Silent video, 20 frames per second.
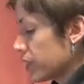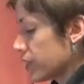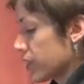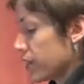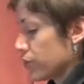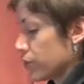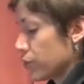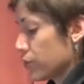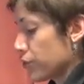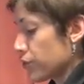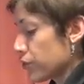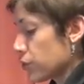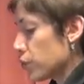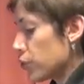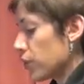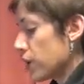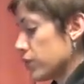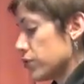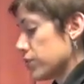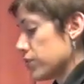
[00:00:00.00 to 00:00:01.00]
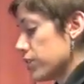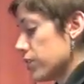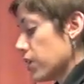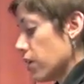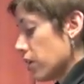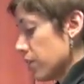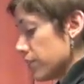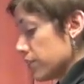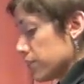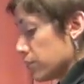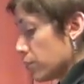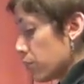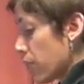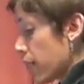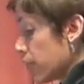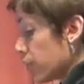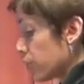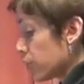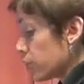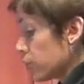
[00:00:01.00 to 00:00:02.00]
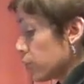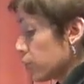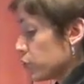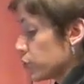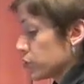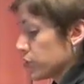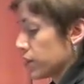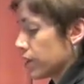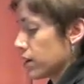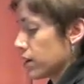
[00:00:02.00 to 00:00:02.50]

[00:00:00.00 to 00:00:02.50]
cover a few hundred yards, and prey are usually